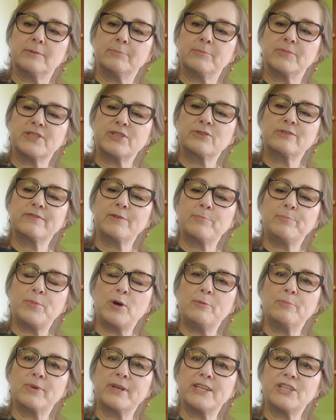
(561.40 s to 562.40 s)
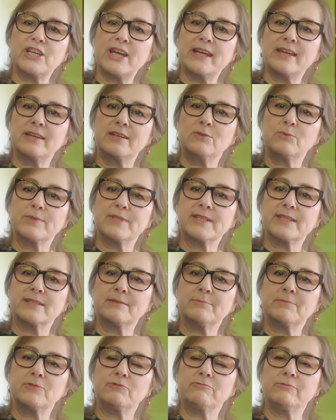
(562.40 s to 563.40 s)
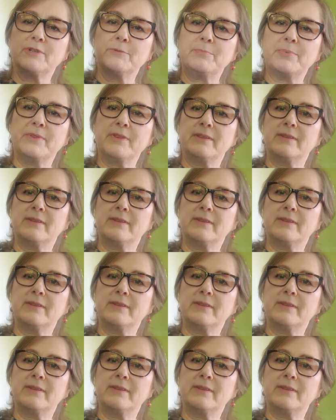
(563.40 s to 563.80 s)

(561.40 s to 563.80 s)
sort of a bombery jacket with some rib